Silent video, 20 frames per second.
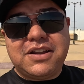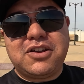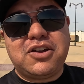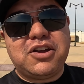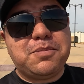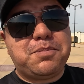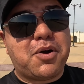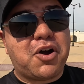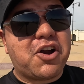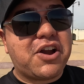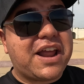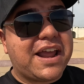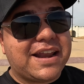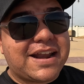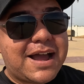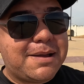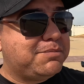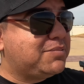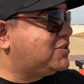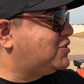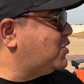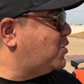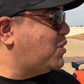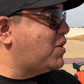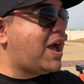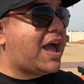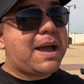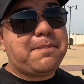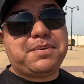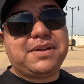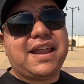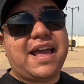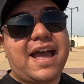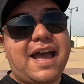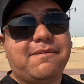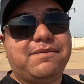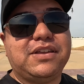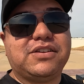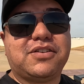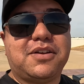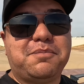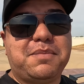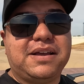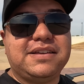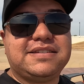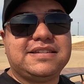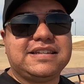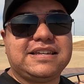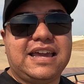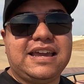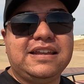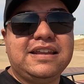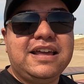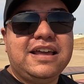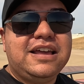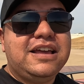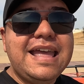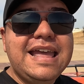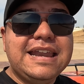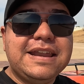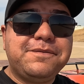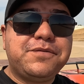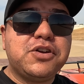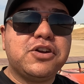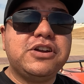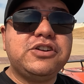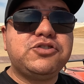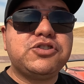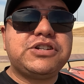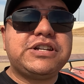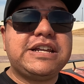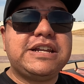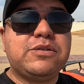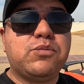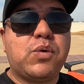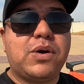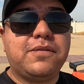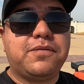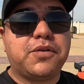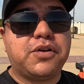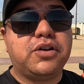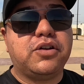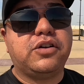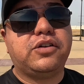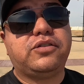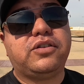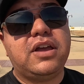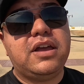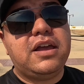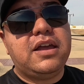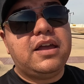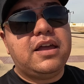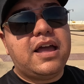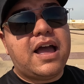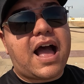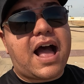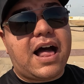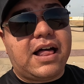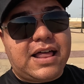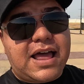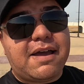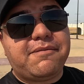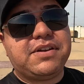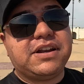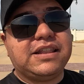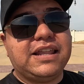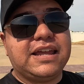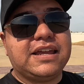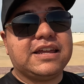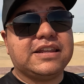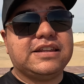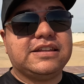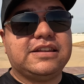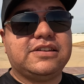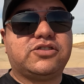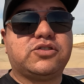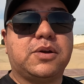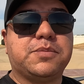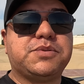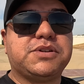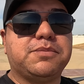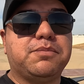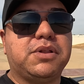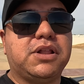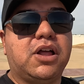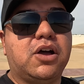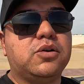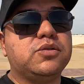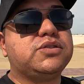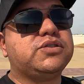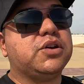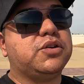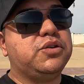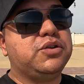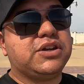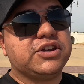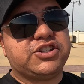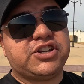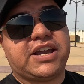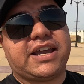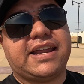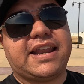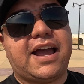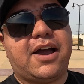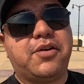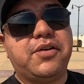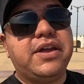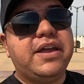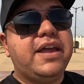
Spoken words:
a good part, and I'm so happy to have this on my C8. And if you're interested in one for yours, I'll have it a link in the description below so you can check it out.